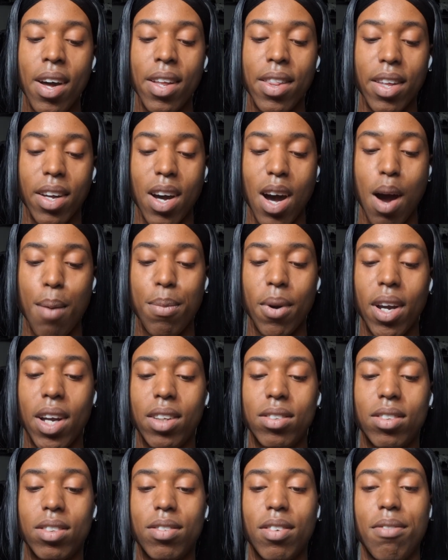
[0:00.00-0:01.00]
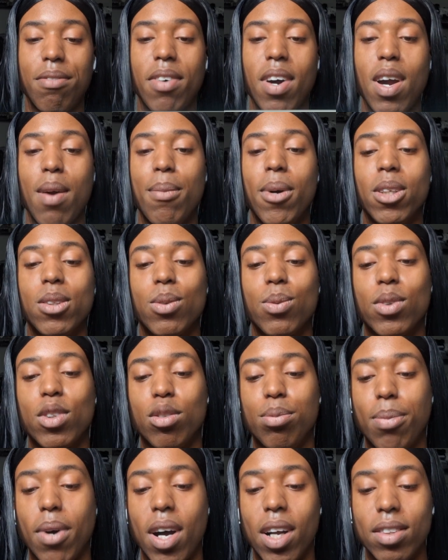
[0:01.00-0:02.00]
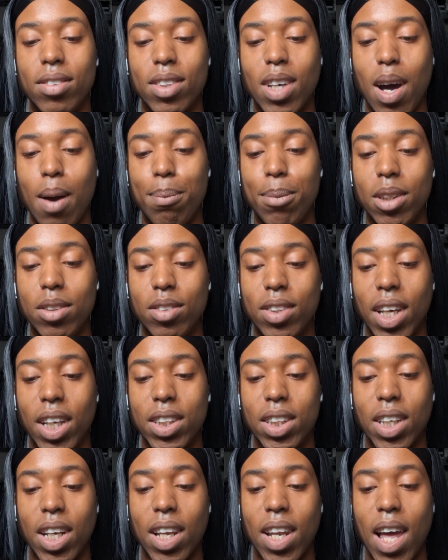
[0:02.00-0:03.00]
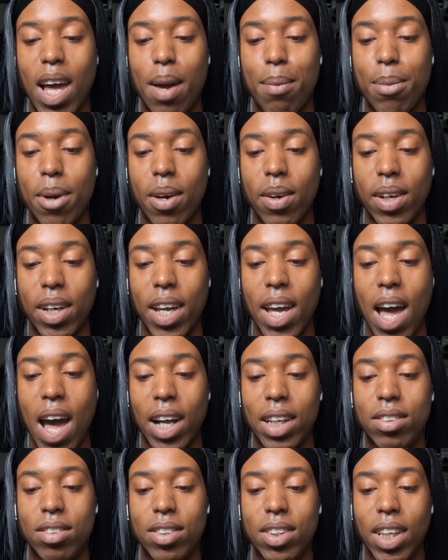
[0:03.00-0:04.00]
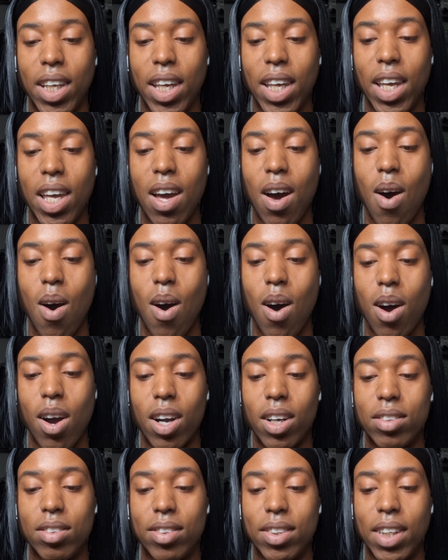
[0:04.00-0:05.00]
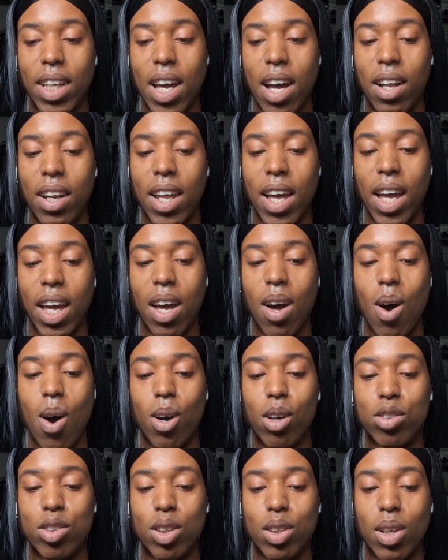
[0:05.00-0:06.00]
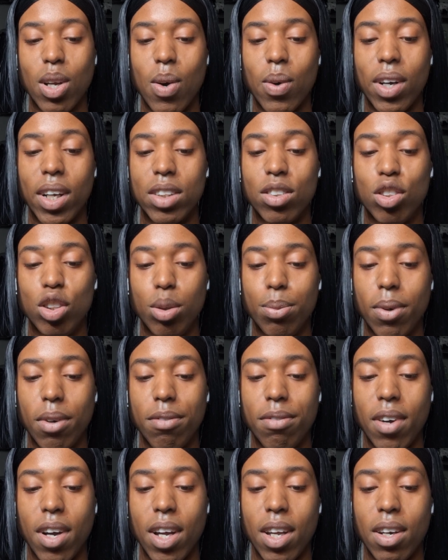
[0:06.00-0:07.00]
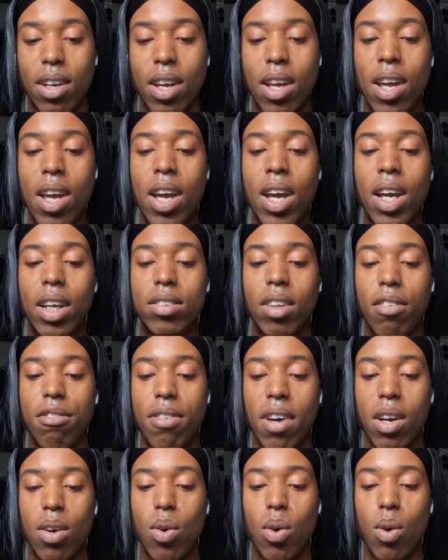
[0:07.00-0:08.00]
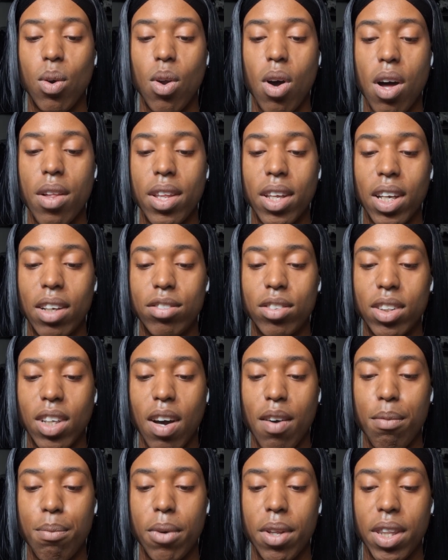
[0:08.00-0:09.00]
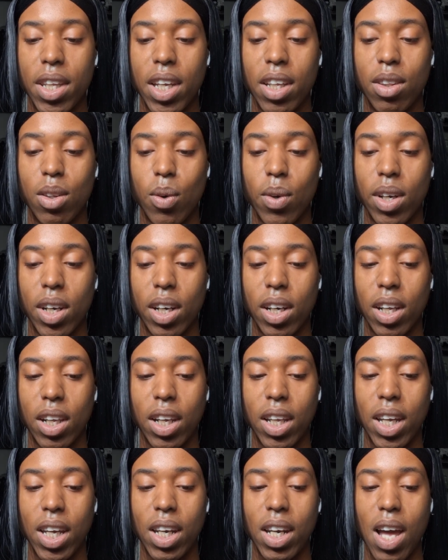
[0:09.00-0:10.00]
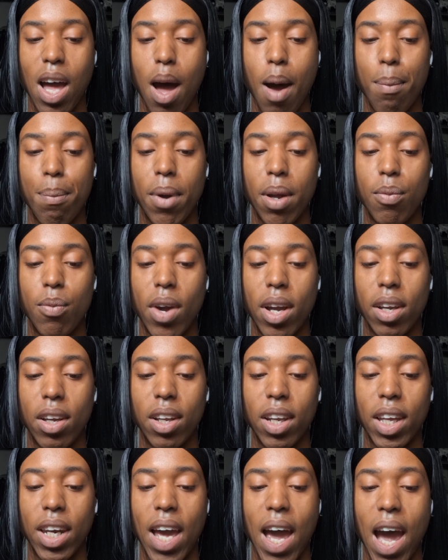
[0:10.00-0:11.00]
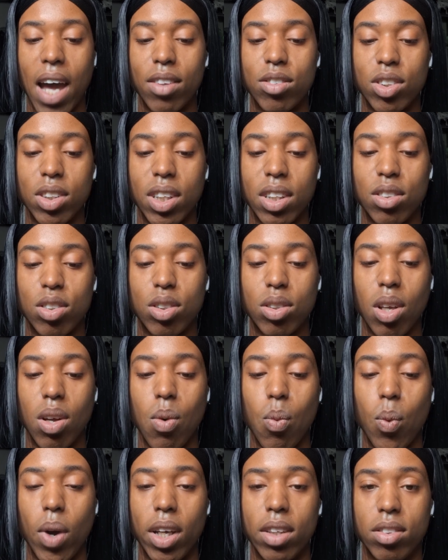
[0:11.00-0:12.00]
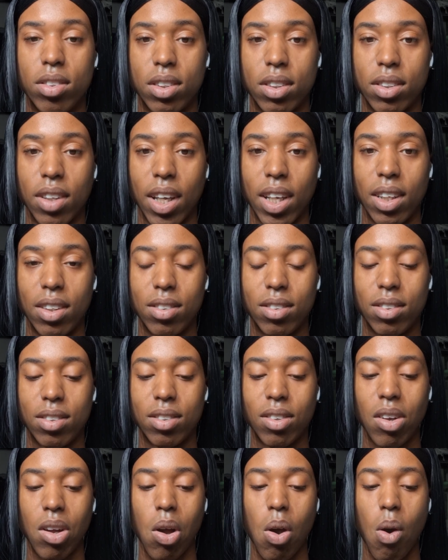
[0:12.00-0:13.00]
The Comprehensive Environmental Response, Compensation and Liability Act, CERCLA, also known as Superfund, is a federal law that gives the government the authority to clean up and regulate hazardous waste sites.